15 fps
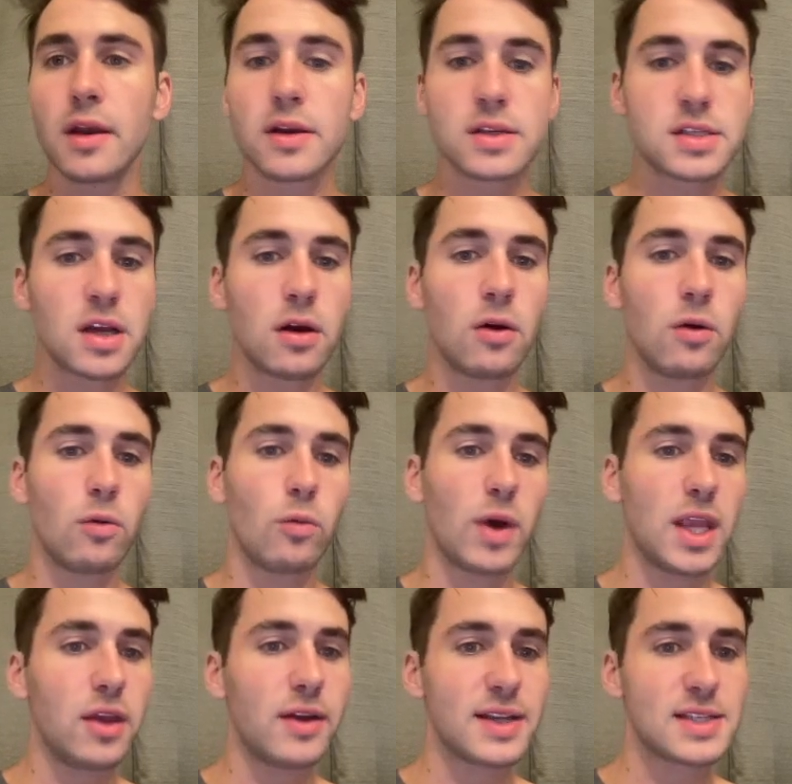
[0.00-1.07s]
So
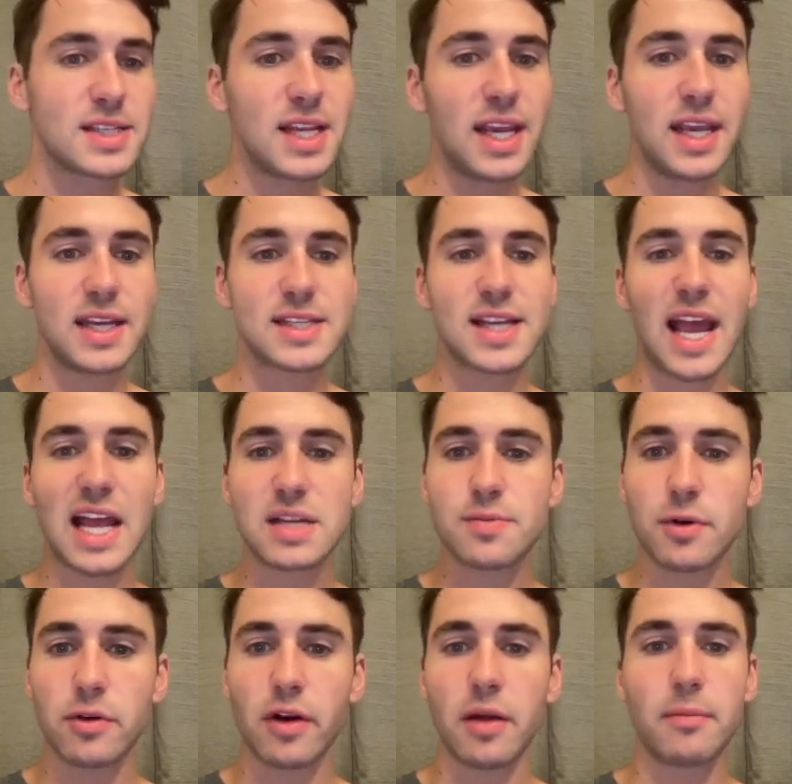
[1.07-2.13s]
what you can see is
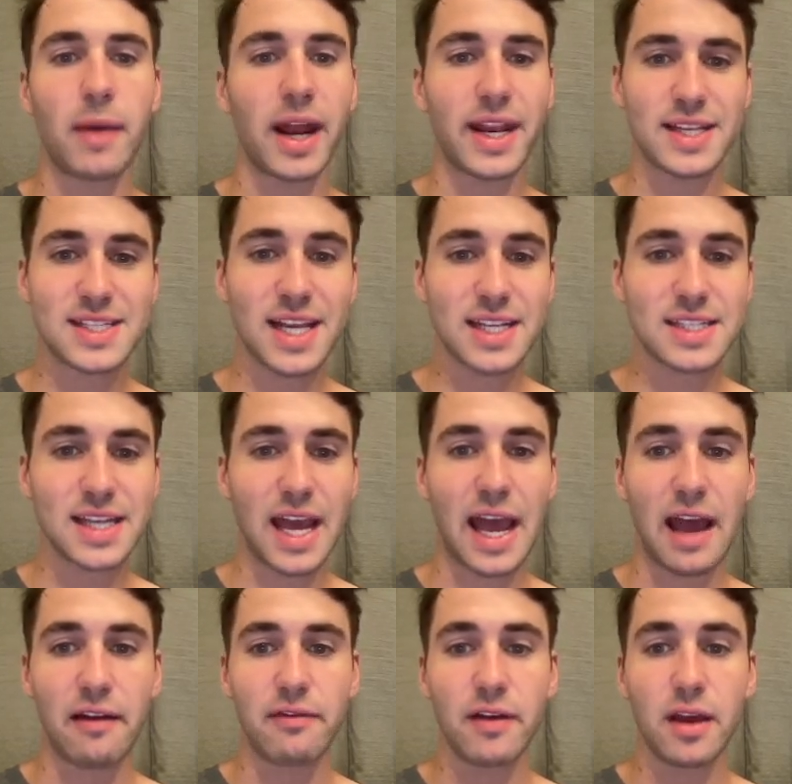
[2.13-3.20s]
Casper Ruud
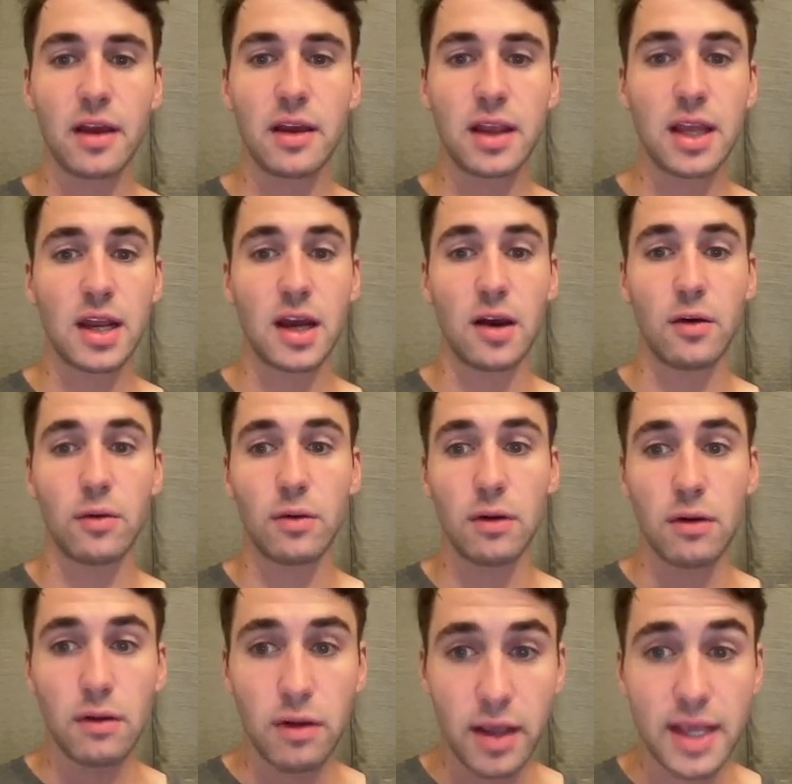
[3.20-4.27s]
-6.5, you know,
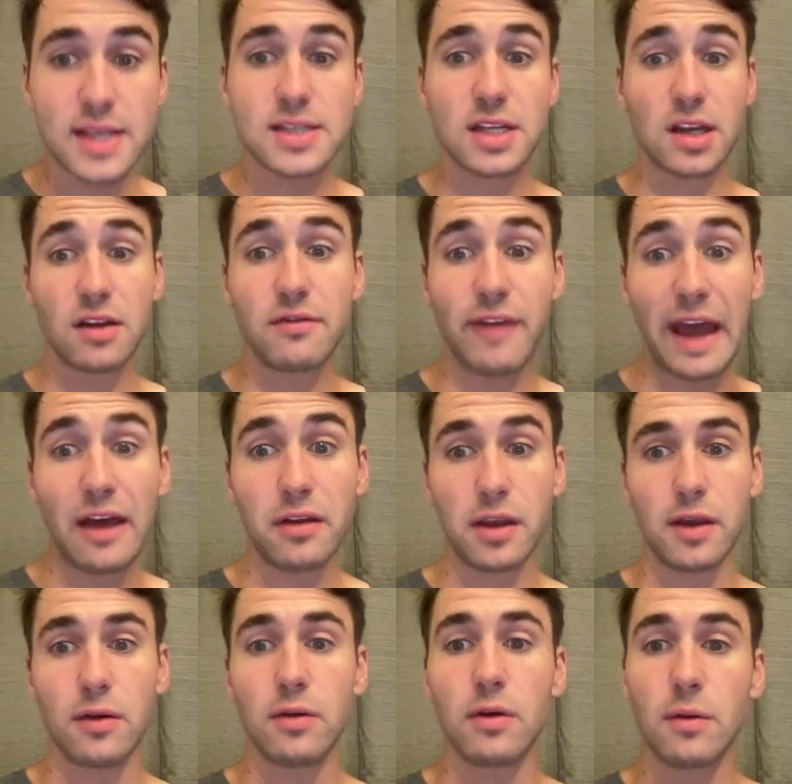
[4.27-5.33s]
is good
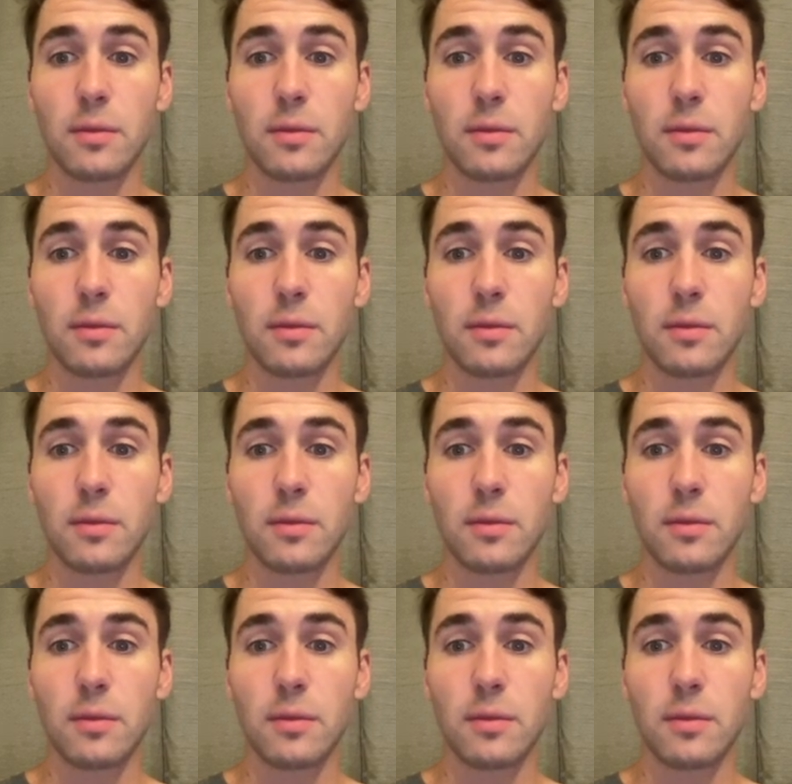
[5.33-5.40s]
value.